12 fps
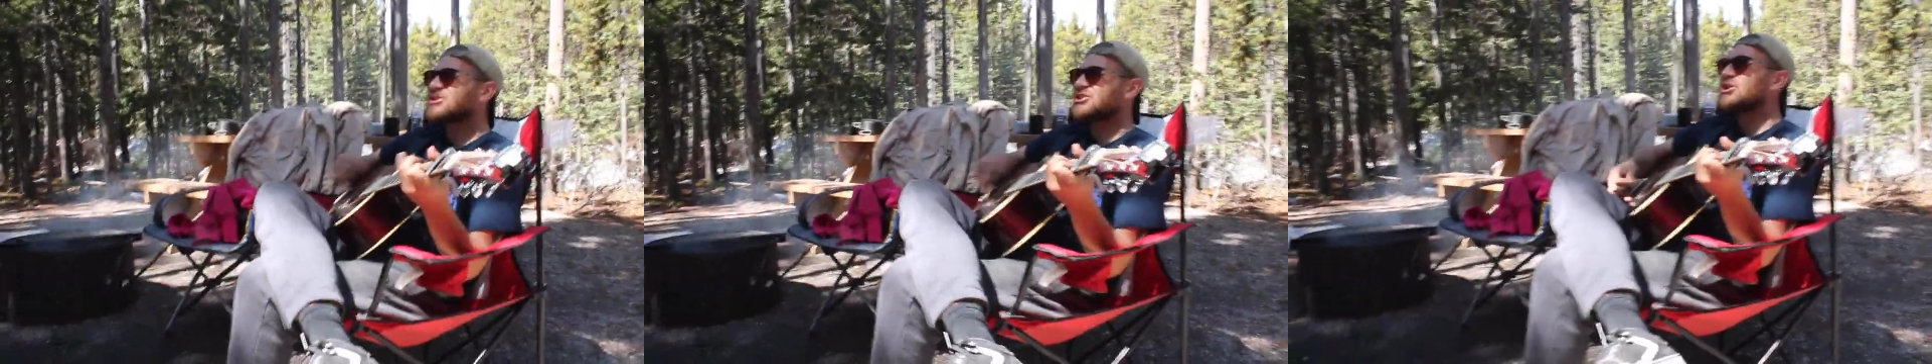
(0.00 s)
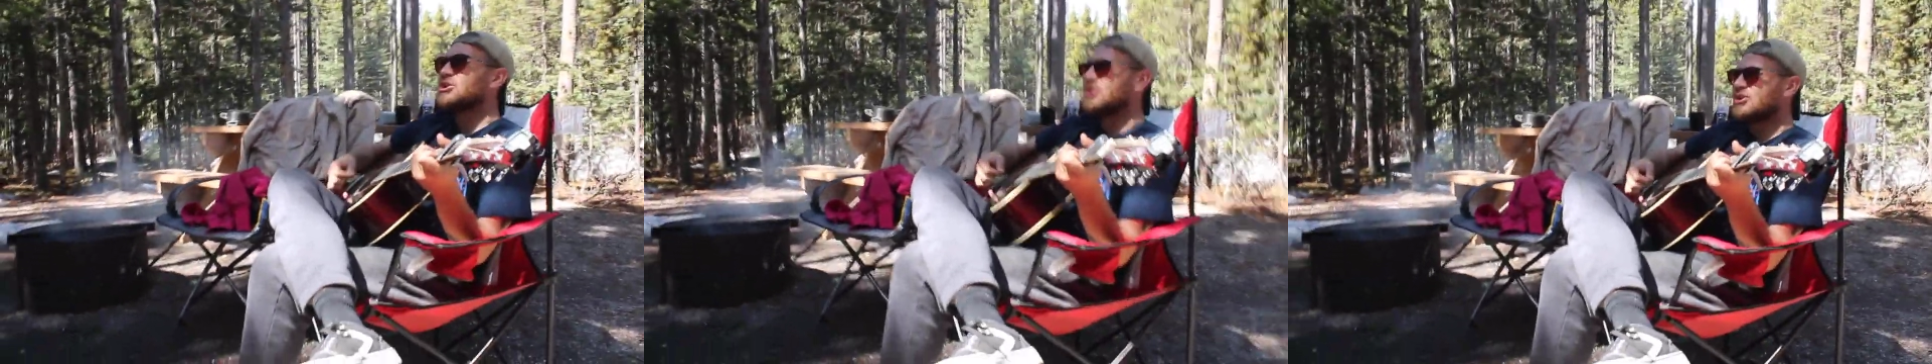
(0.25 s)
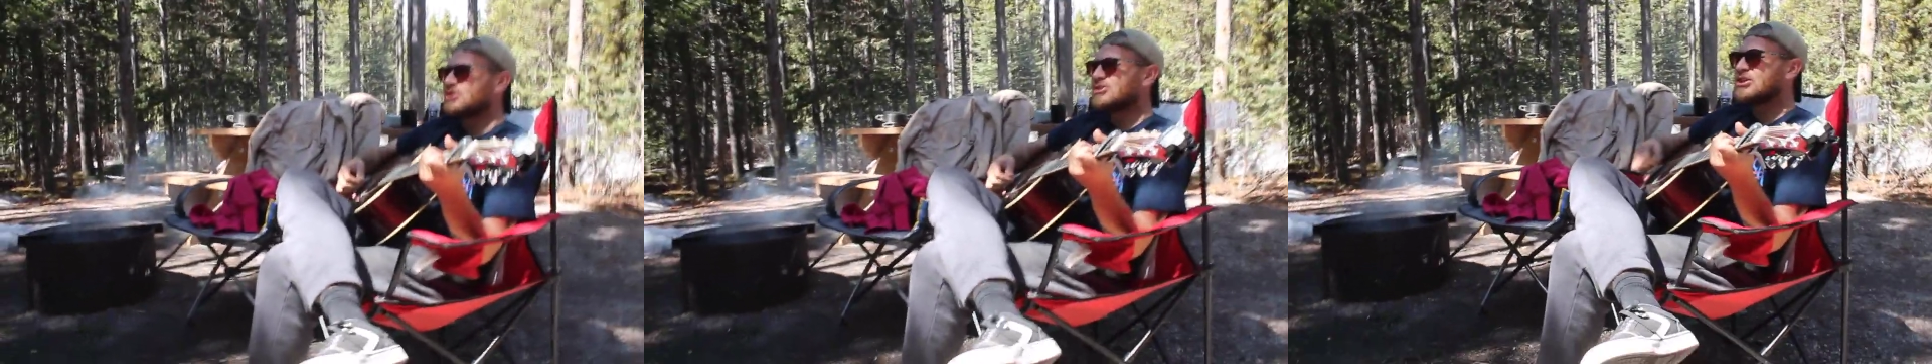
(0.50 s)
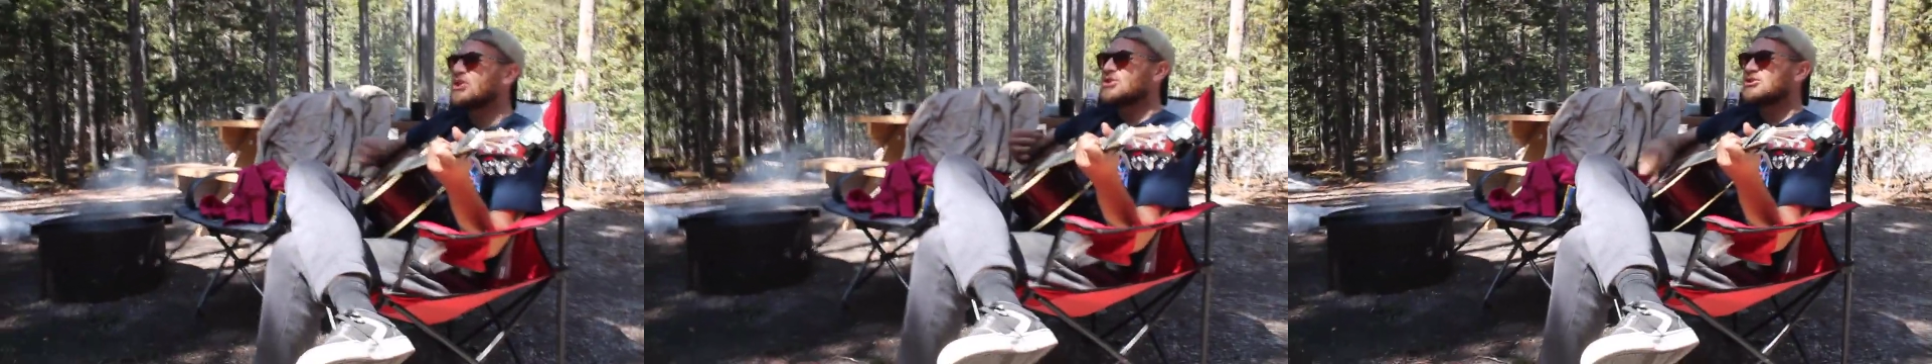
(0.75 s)
should've
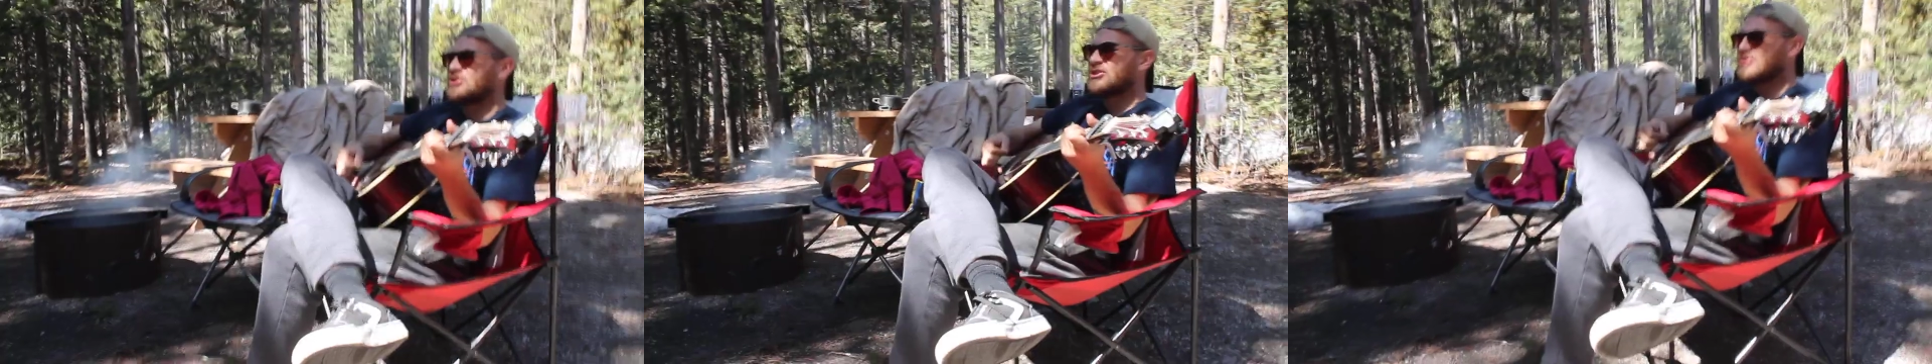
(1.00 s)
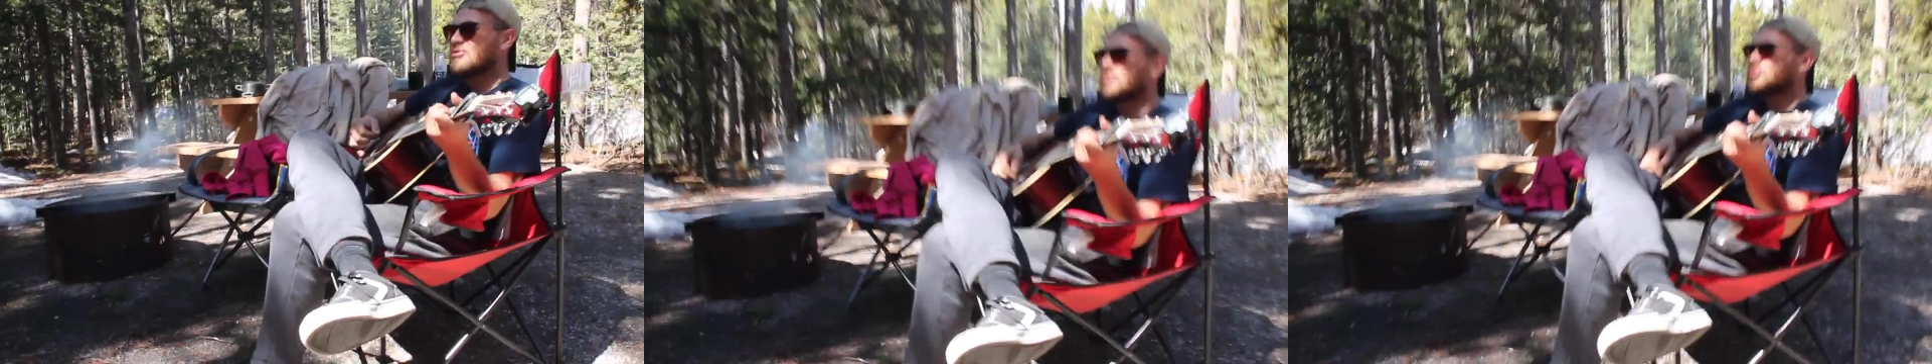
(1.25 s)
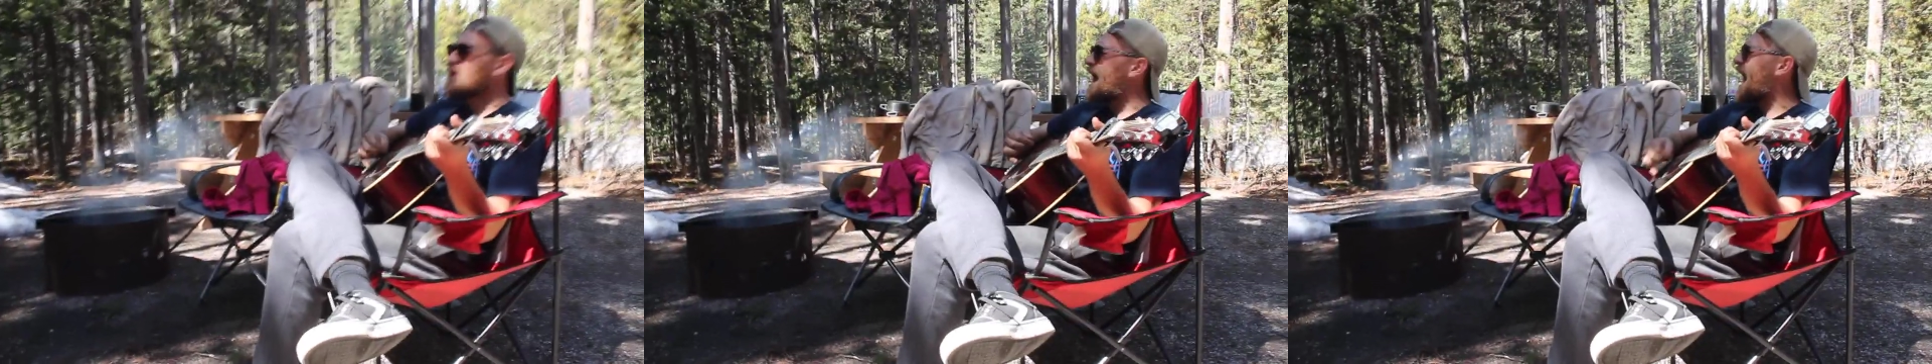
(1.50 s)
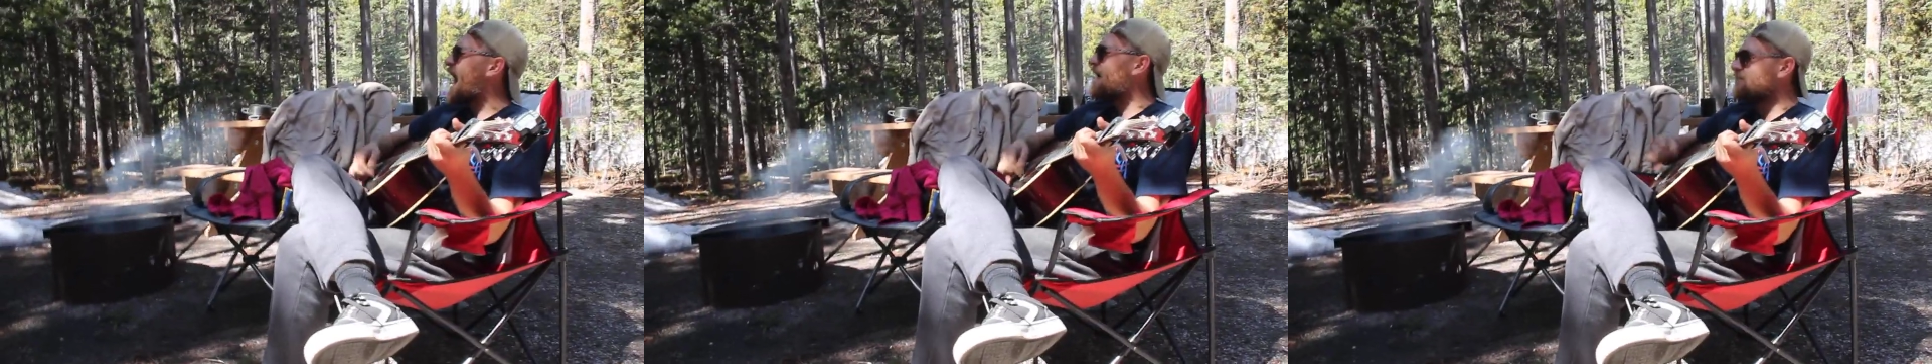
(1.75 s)
took you
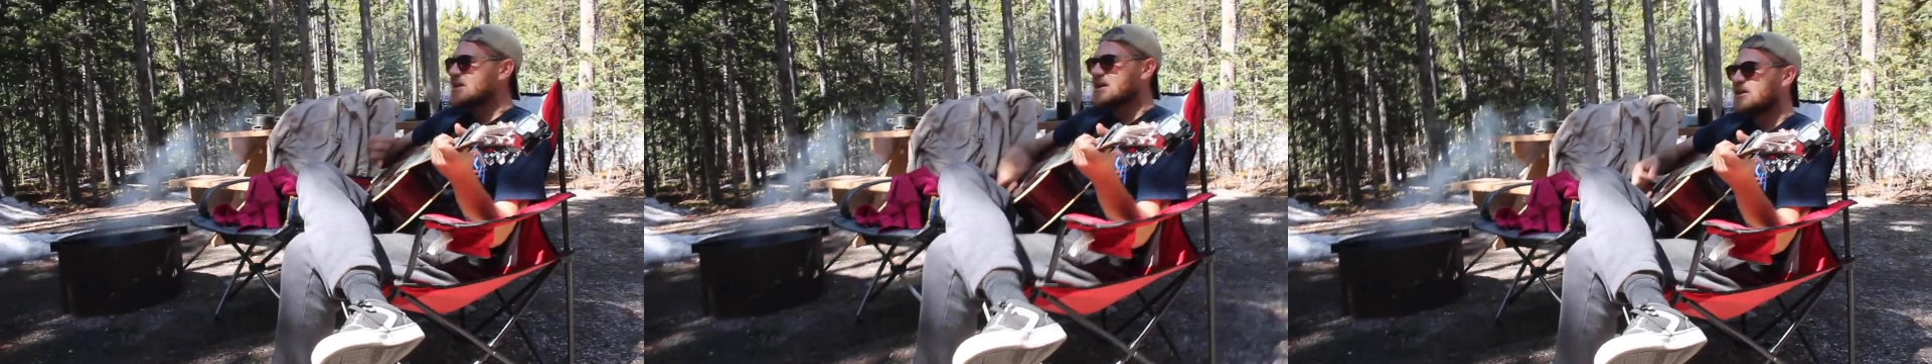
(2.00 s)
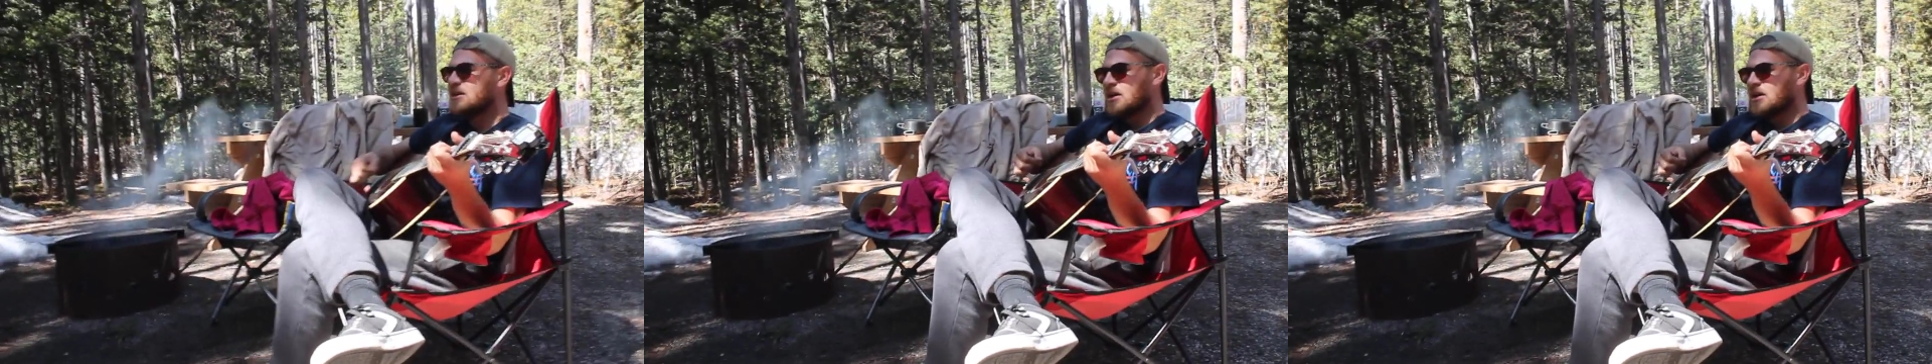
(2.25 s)
driving